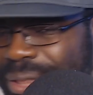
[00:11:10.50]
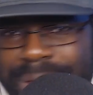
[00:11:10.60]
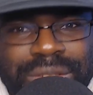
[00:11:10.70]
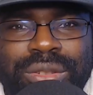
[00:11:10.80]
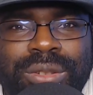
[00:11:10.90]

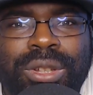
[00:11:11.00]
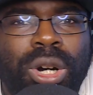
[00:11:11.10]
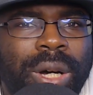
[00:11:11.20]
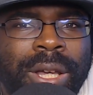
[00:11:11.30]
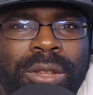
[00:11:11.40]

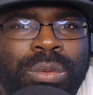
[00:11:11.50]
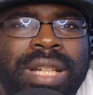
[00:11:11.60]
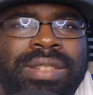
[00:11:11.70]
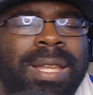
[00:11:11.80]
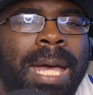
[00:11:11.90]
no other
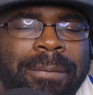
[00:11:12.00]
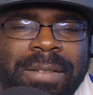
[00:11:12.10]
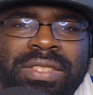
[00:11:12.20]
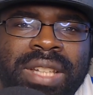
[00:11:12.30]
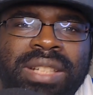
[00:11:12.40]
way to
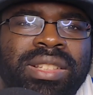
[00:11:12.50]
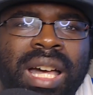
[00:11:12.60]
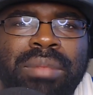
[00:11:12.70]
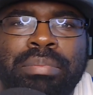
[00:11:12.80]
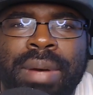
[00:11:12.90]
emphasize
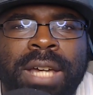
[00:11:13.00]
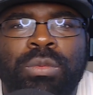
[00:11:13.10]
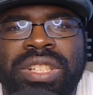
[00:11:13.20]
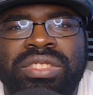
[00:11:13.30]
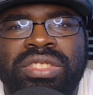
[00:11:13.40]
how
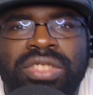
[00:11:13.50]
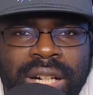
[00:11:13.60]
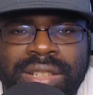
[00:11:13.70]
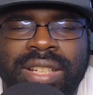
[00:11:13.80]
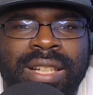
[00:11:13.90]
bad we
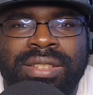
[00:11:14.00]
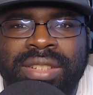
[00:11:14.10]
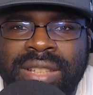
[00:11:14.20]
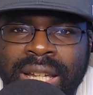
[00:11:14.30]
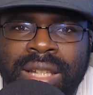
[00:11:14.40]
sucked
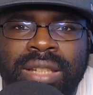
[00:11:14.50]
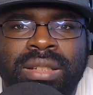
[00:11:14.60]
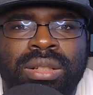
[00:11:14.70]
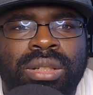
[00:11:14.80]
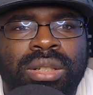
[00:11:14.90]
today.
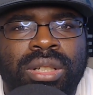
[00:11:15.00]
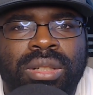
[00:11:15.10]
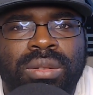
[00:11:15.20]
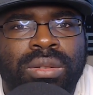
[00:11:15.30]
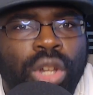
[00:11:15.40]

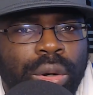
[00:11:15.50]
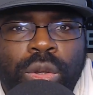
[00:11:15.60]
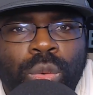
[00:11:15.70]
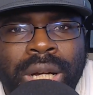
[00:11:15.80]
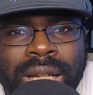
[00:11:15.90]
No
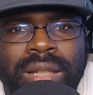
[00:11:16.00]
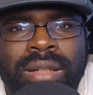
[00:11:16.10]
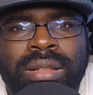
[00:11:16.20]
other way.